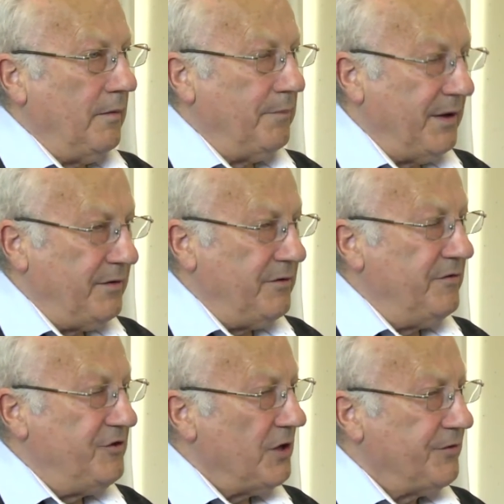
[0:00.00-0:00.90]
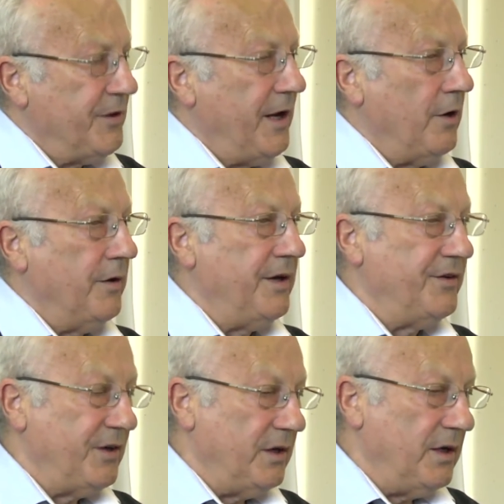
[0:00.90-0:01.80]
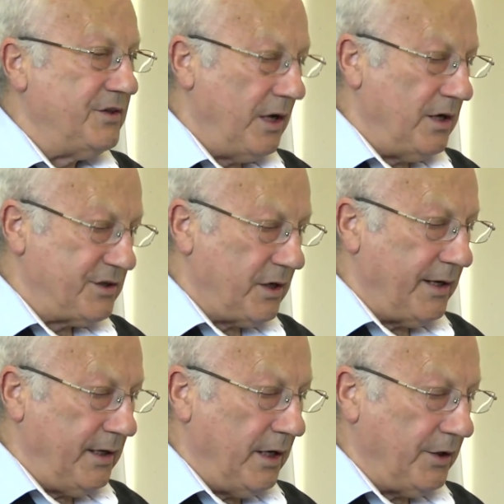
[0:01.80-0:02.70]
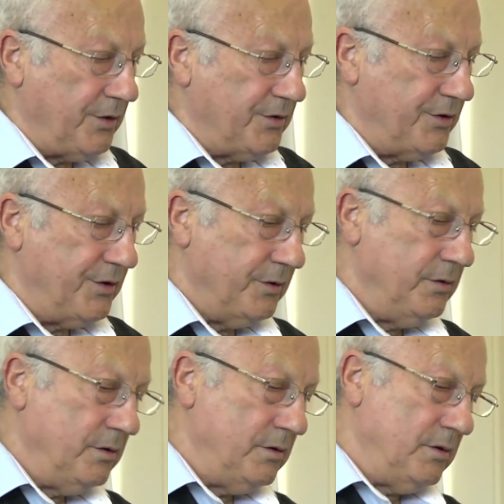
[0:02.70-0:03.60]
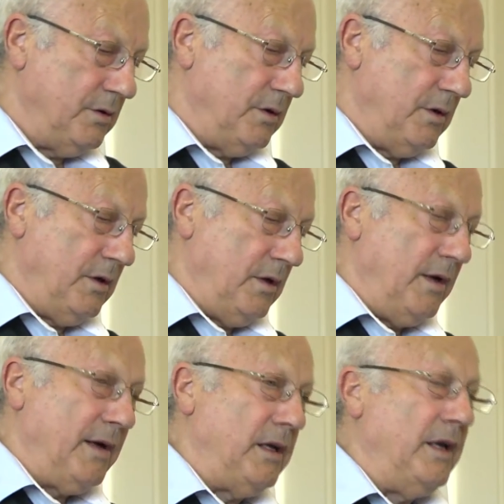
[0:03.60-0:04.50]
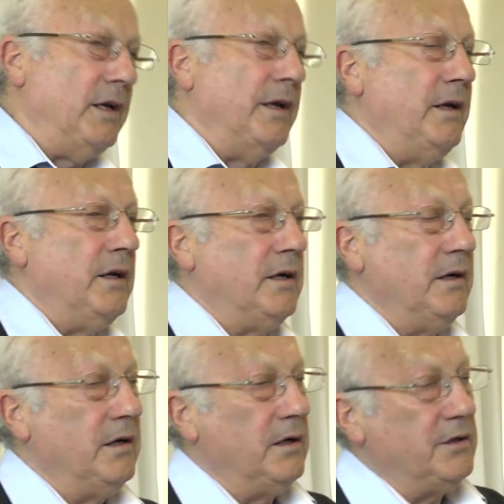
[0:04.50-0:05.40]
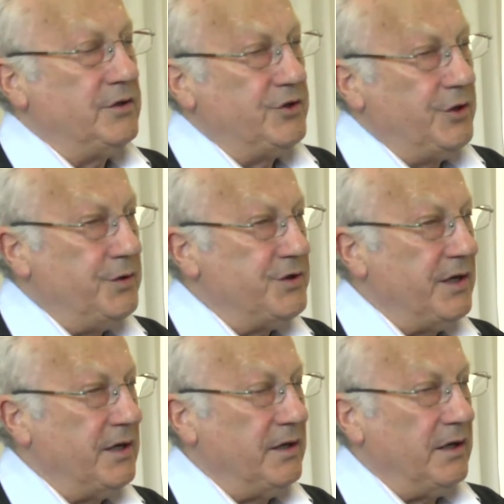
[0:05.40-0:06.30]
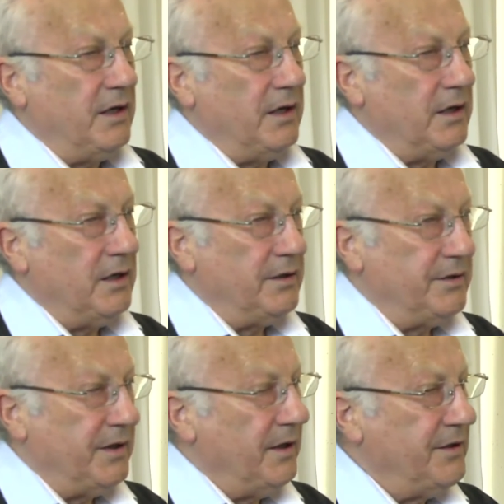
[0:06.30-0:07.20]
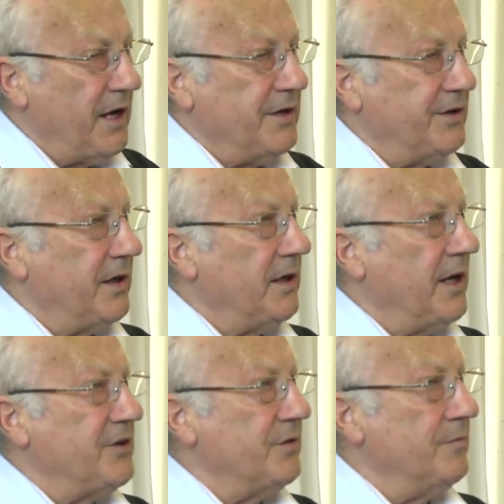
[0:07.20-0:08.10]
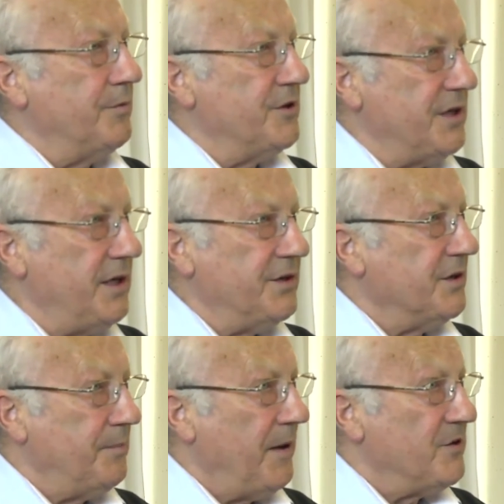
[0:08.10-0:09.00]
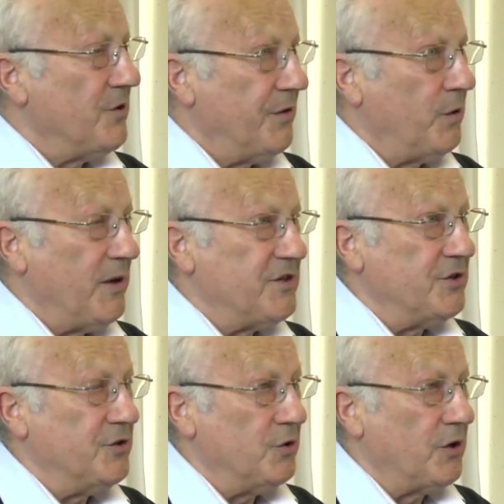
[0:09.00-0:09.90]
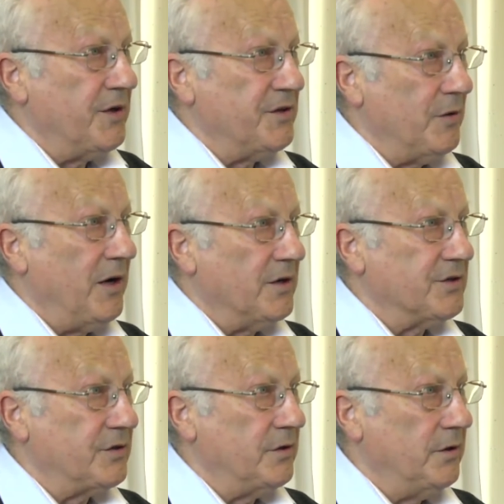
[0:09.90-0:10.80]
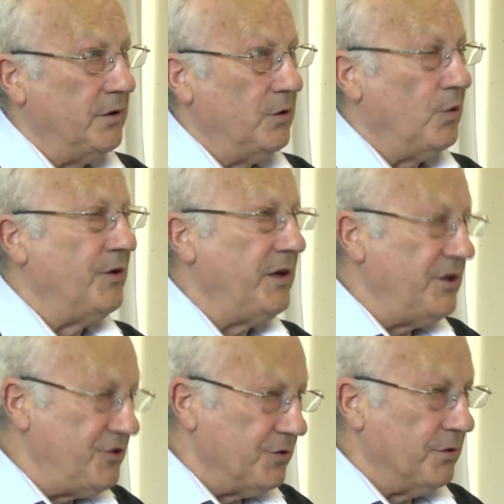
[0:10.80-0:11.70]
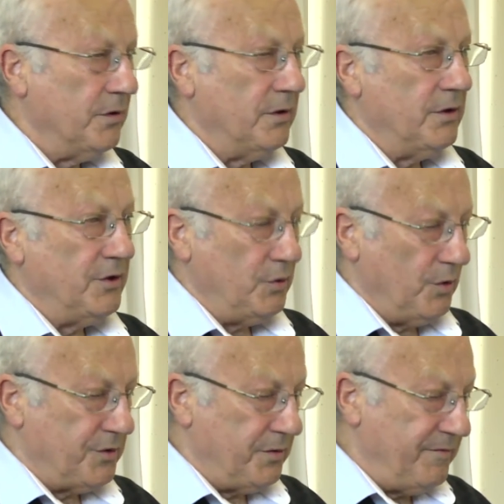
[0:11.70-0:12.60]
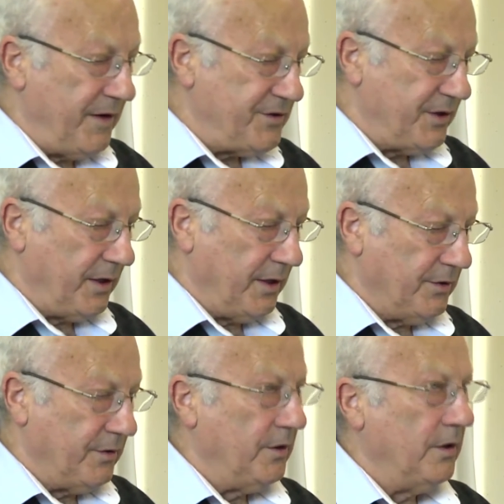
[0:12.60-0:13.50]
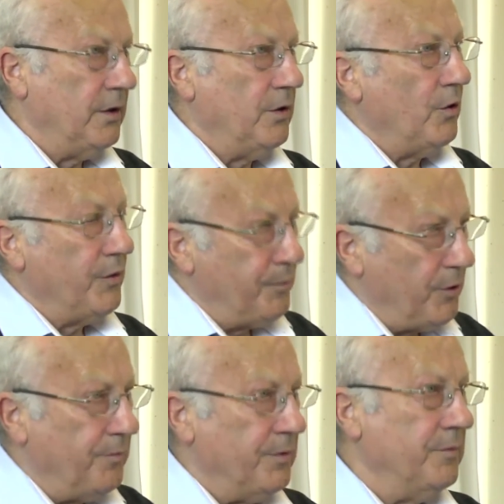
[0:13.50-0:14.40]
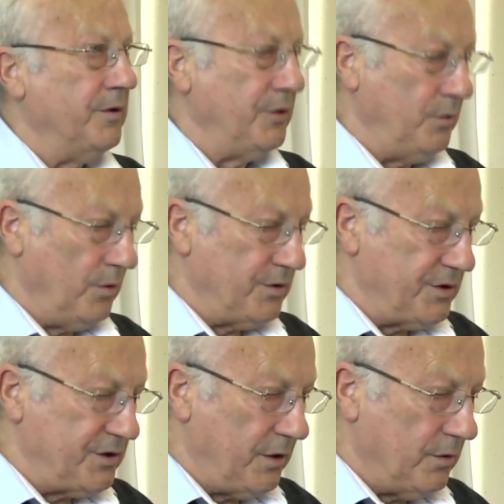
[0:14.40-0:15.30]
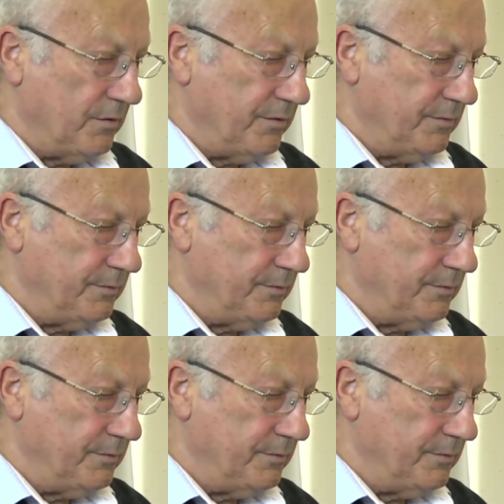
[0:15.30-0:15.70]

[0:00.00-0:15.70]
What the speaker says: But just for now, here's a task I'd like you to do. Clearly, choosing the data collection procedure depends on the question you're going to ask, or the issue you want to investigate, or the problem you want to solve.